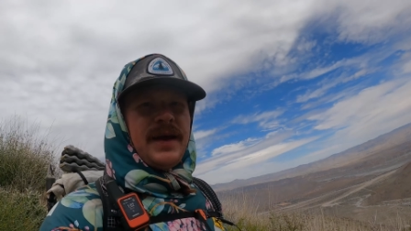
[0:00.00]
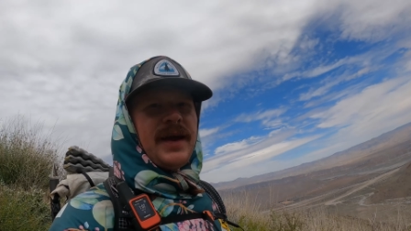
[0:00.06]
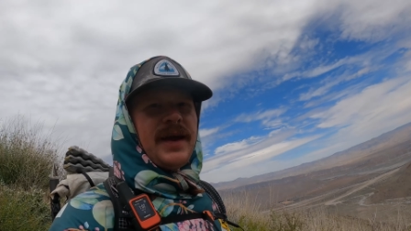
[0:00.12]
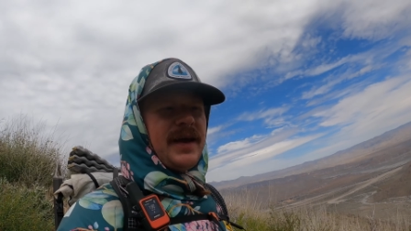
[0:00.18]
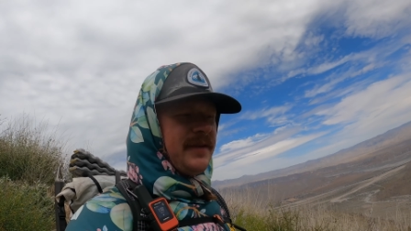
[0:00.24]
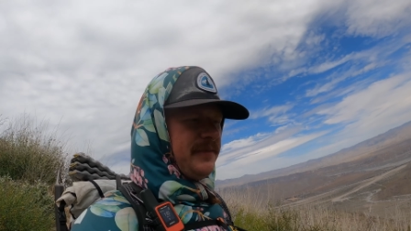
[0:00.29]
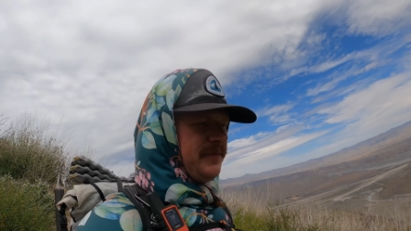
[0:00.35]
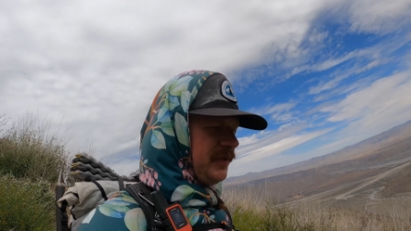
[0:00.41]

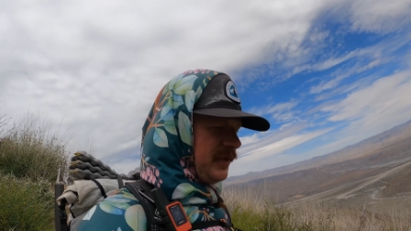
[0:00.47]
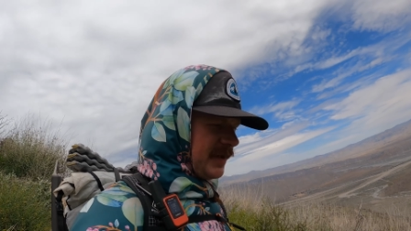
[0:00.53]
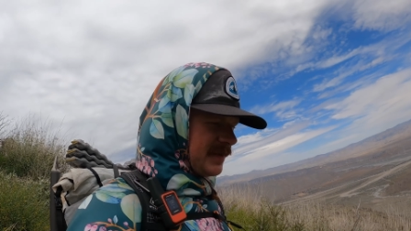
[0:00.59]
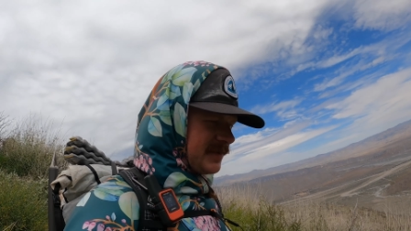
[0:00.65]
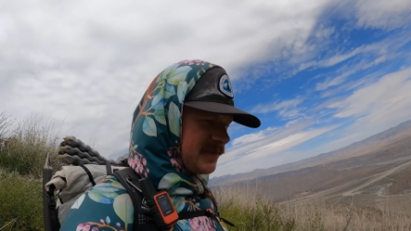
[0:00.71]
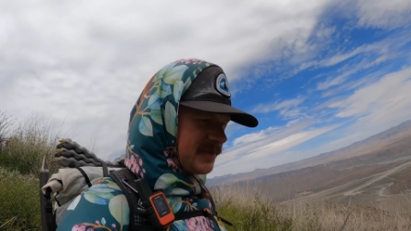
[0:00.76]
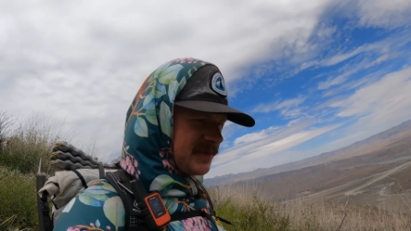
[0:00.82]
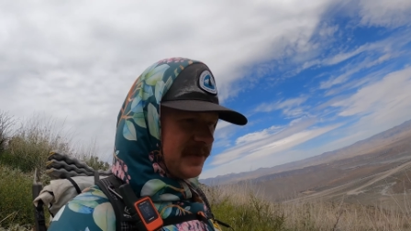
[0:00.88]
And if you
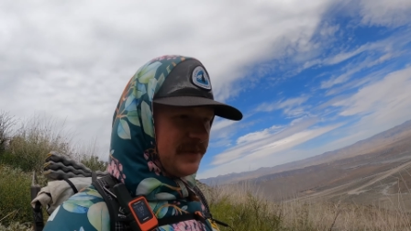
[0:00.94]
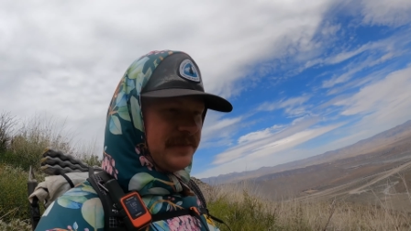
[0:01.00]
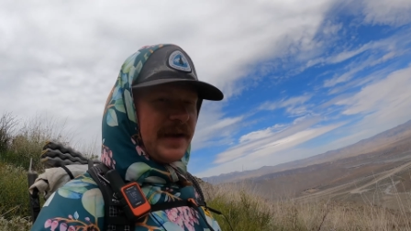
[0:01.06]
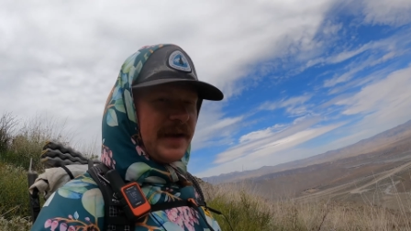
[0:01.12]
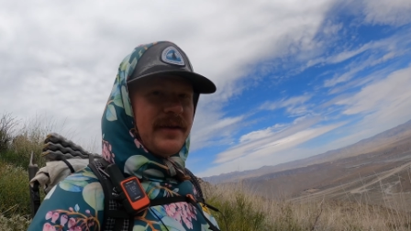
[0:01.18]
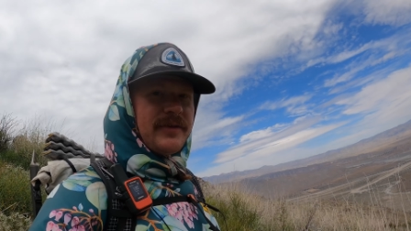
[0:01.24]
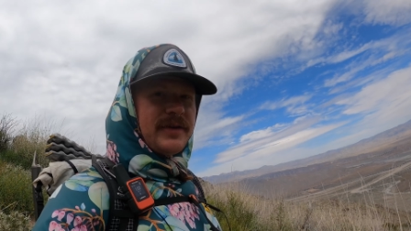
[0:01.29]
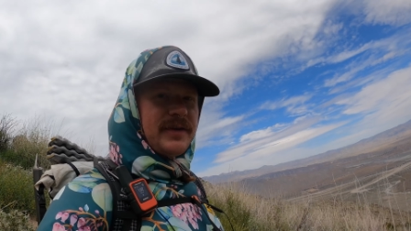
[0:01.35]
guys are still
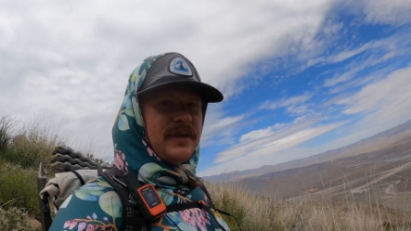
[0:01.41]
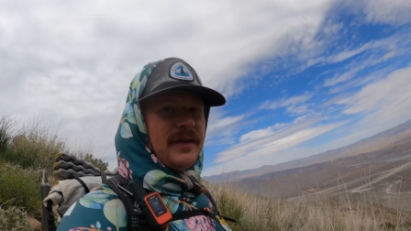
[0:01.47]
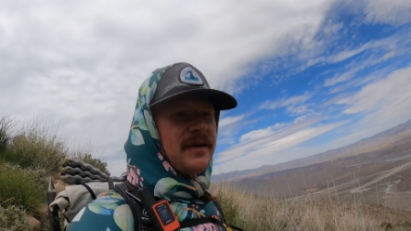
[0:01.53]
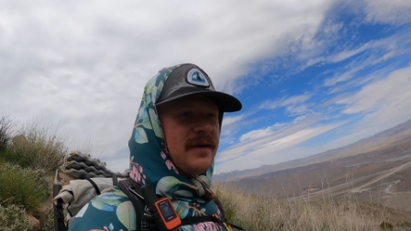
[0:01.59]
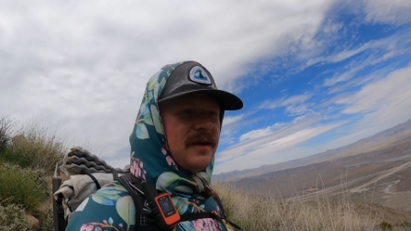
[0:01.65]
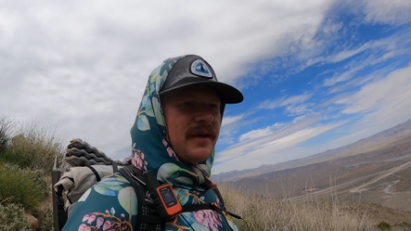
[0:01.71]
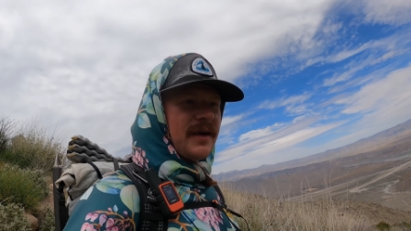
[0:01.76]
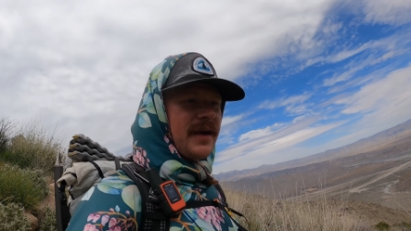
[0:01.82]
following
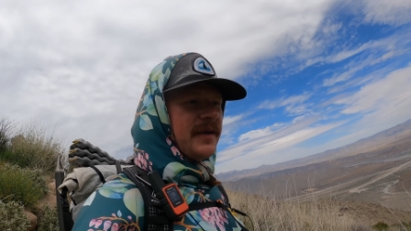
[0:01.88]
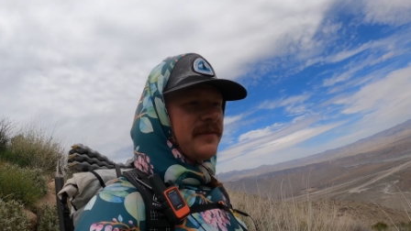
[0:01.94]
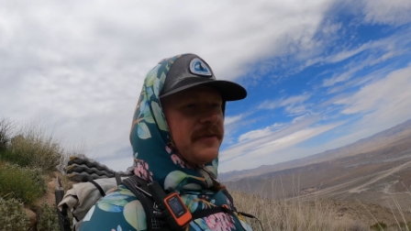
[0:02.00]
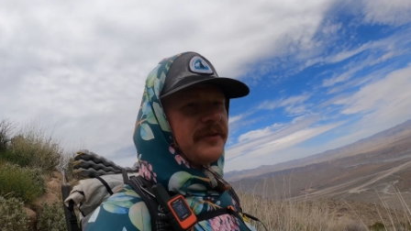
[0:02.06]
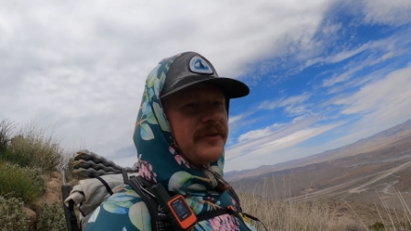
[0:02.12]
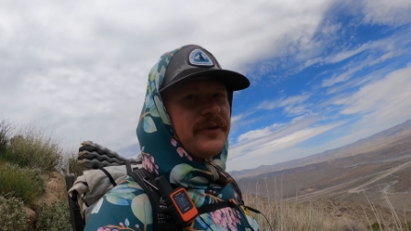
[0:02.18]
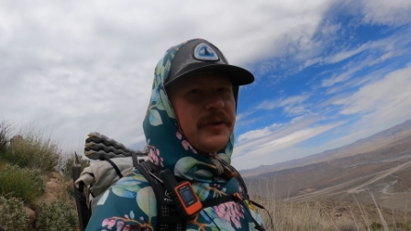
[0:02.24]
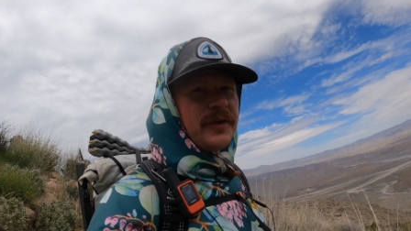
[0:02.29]
along
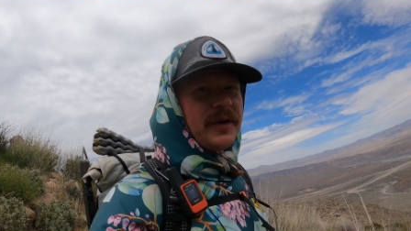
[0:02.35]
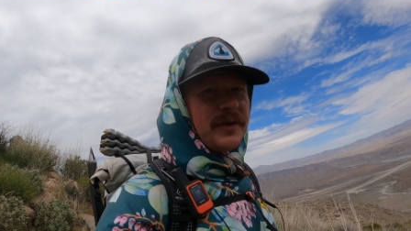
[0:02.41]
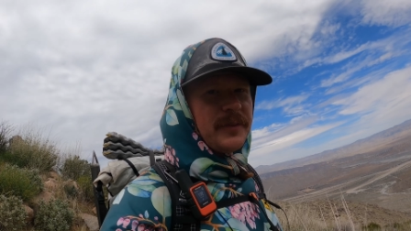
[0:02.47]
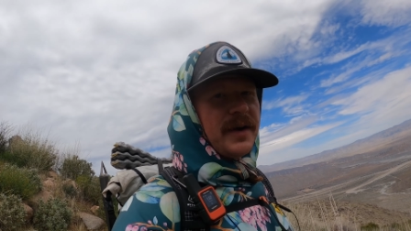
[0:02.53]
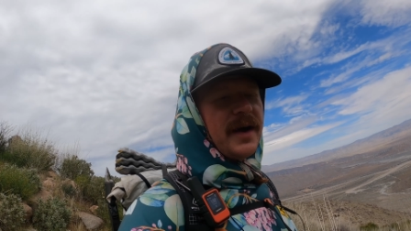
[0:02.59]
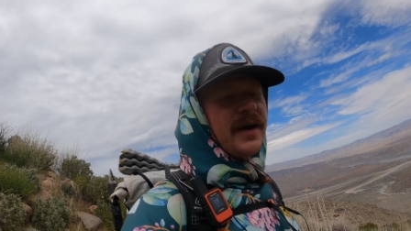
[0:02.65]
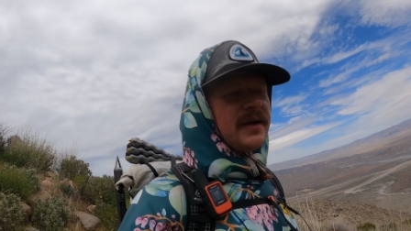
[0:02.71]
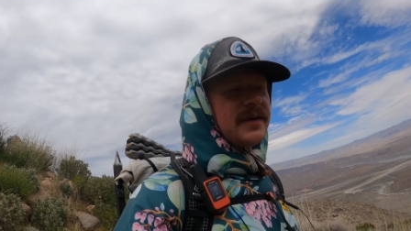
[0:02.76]
after 200
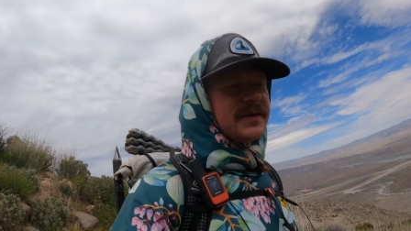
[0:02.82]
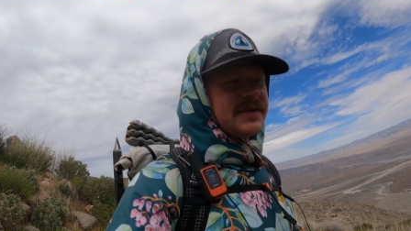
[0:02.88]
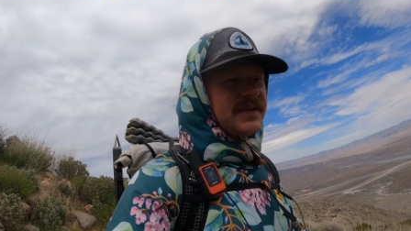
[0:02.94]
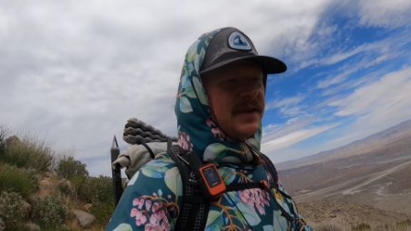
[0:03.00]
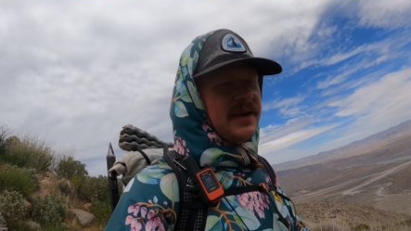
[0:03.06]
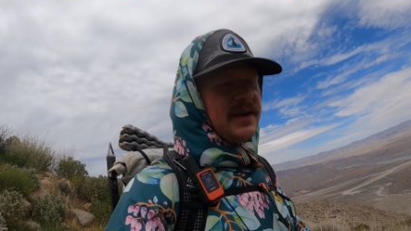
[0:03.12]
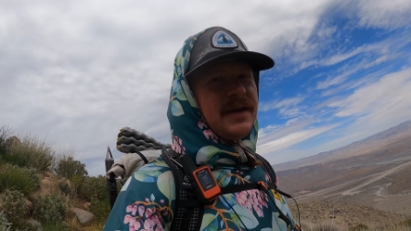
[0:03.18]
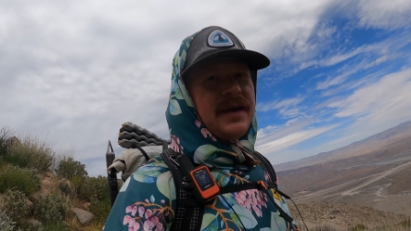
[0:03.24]
miles,